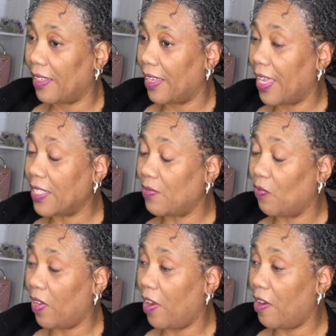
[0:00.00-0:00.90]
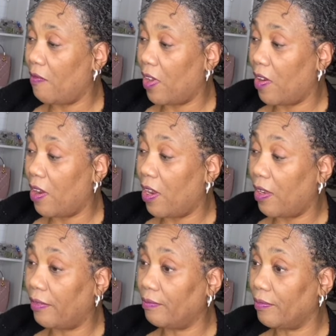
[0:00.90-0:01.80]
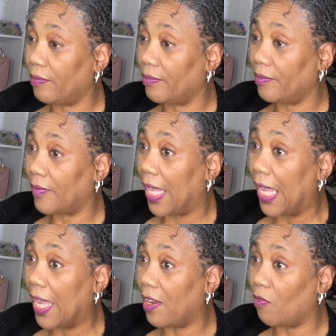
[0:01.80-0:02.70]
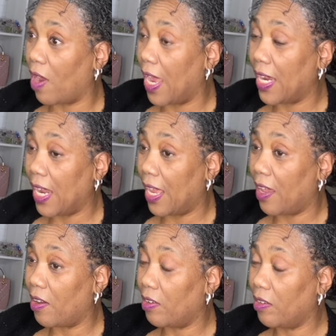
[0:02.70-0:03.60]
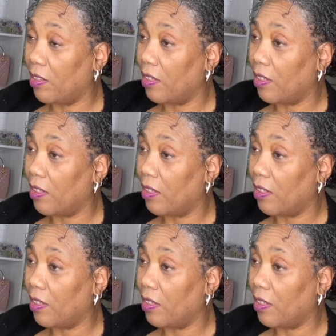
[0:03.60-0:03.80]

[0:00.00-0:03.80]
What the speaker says: It's very, very in right now,